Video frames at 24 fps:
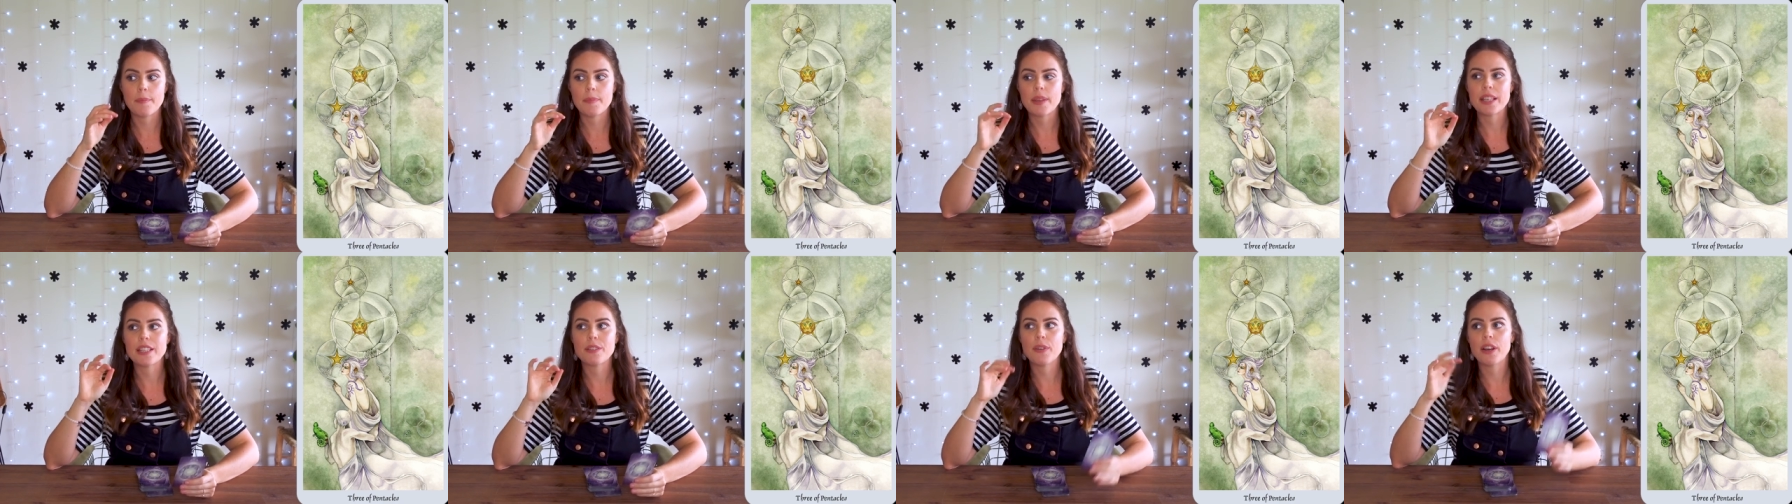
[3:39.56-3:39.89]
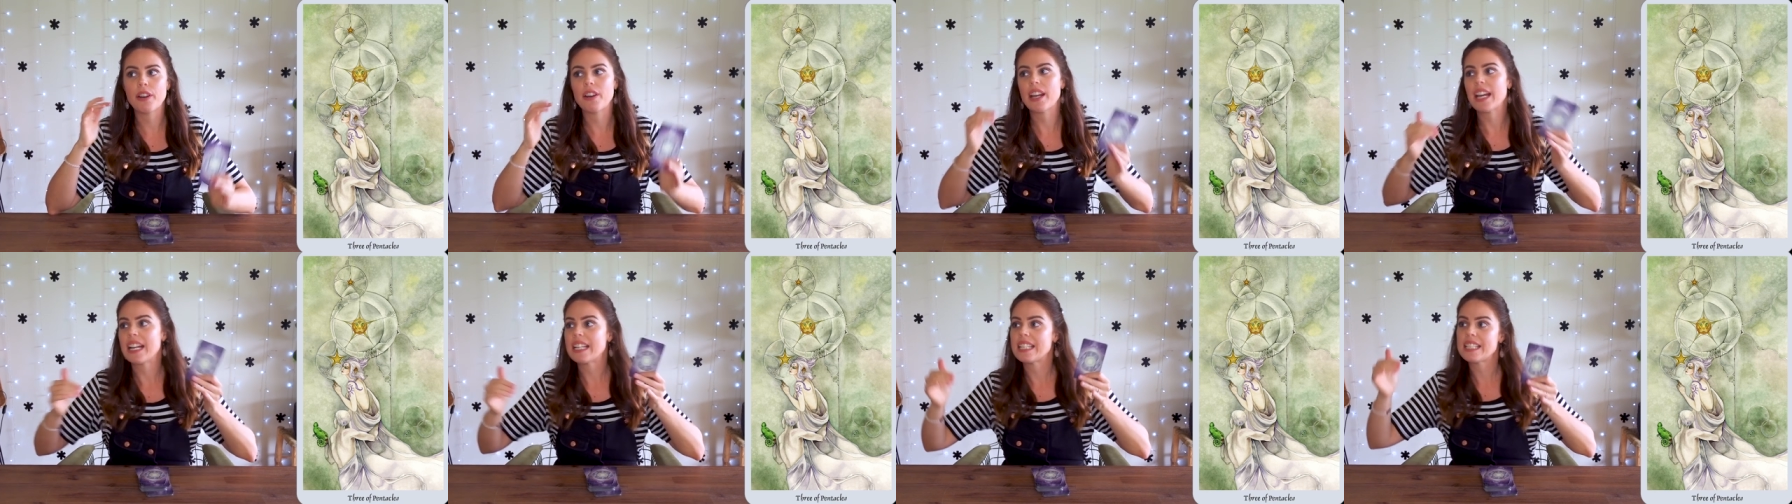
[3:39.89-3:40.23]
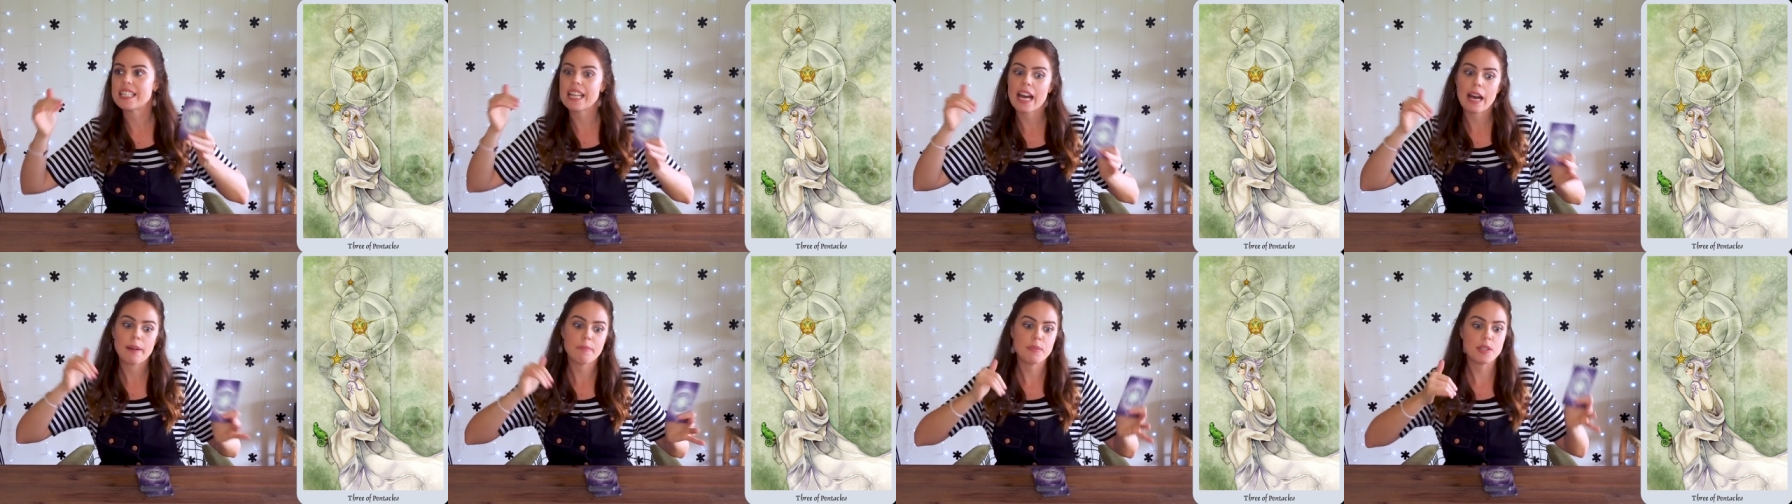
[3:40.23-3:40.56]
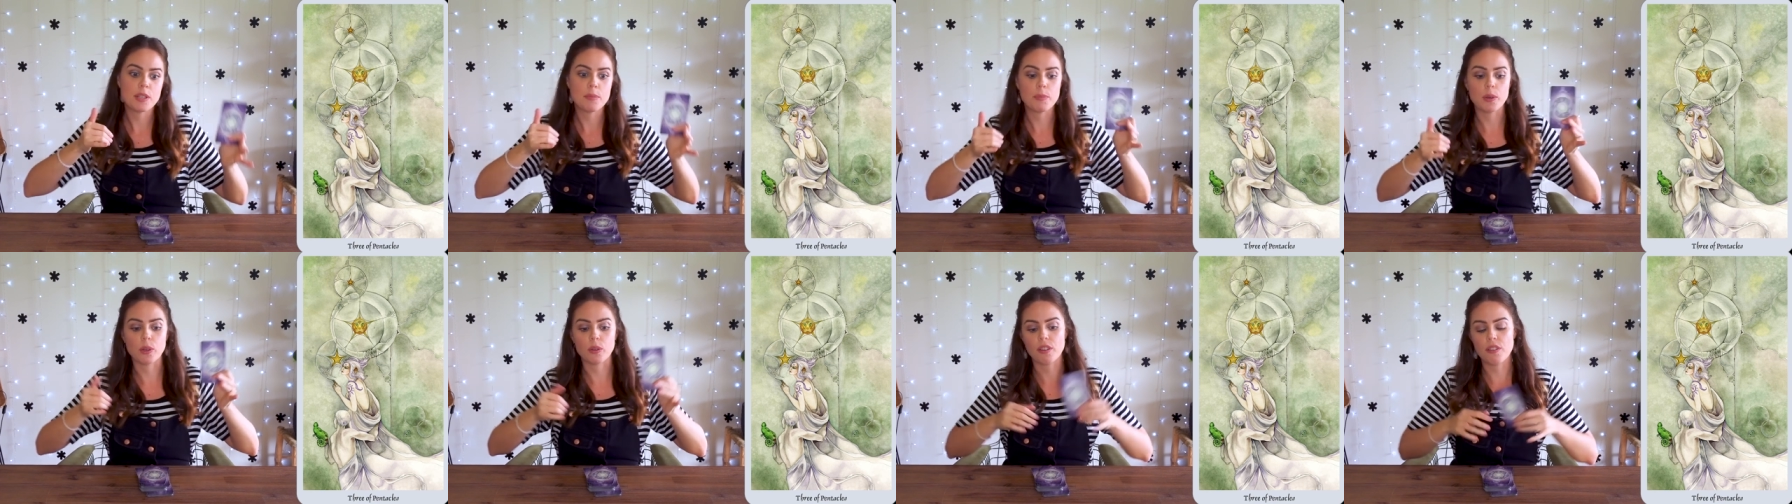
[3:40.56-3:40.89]
is very
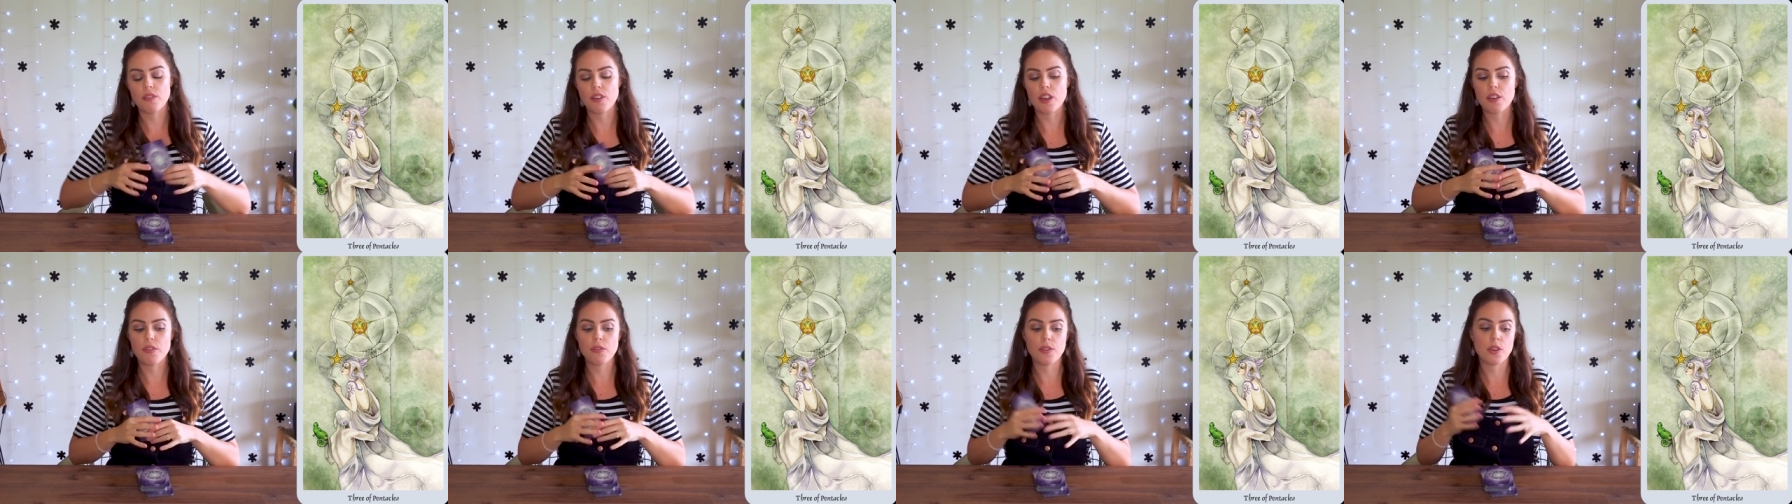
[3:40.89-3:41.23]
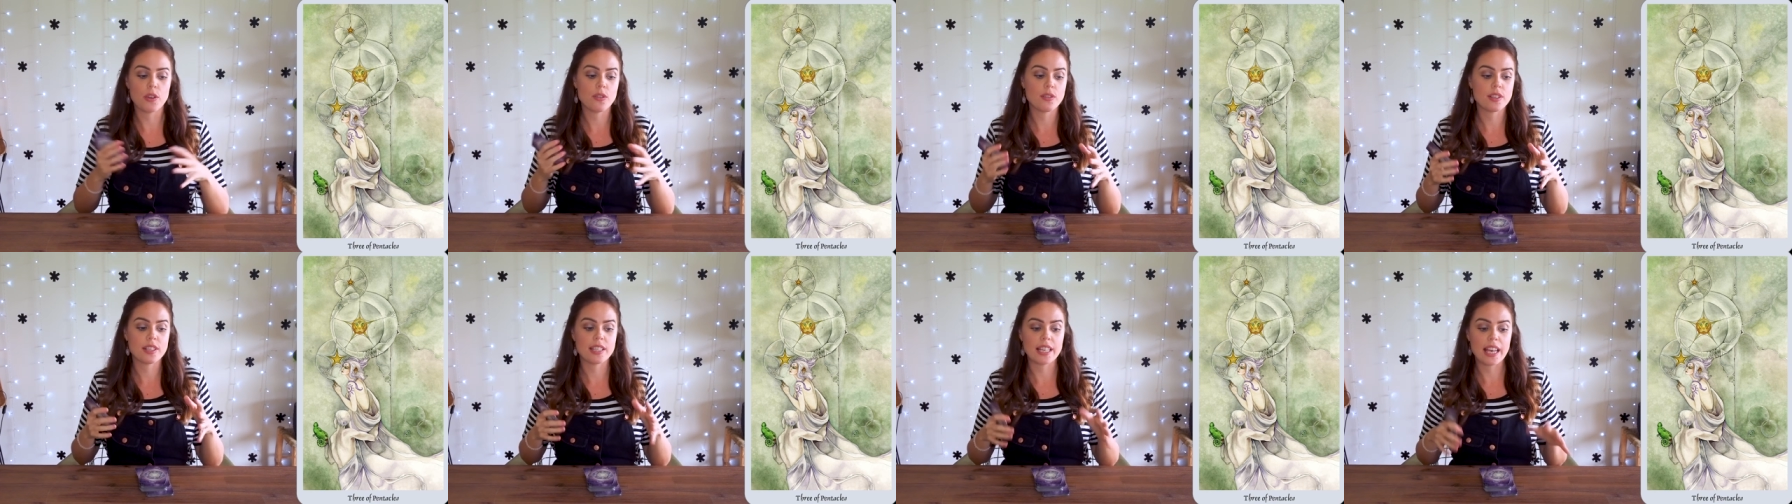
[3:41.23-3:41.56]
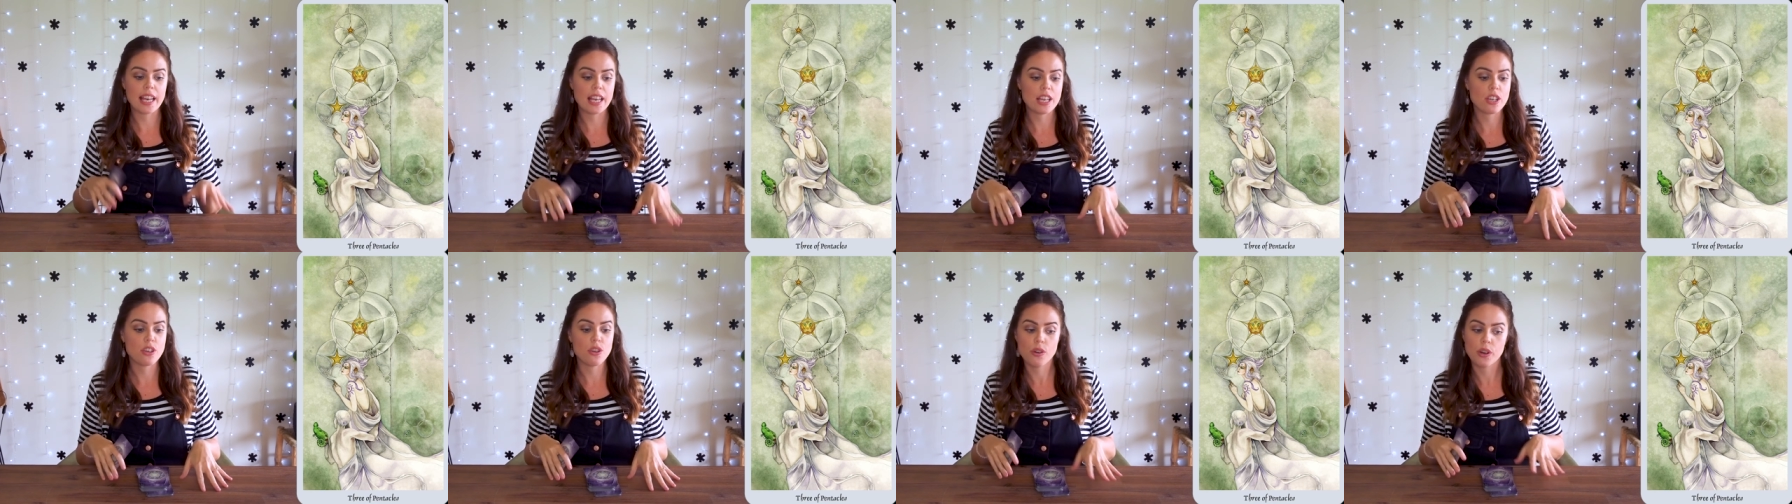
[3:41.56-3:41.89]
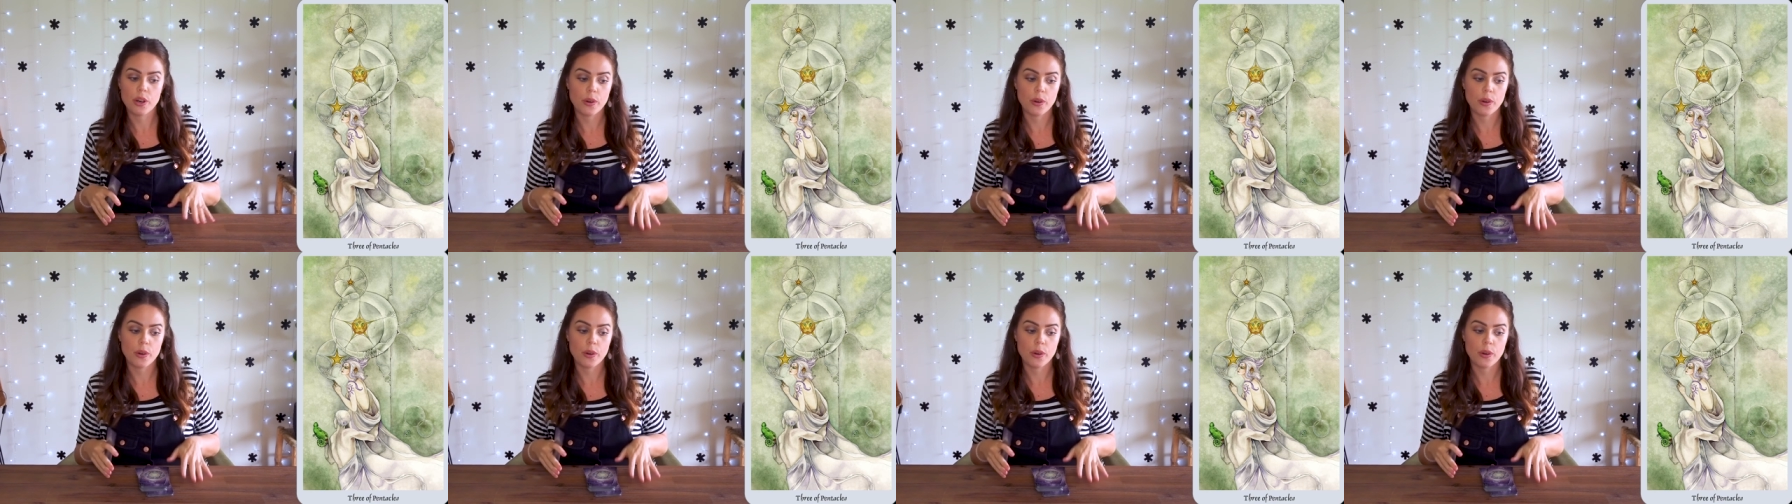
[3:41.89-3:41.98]
adaptable. If you say you're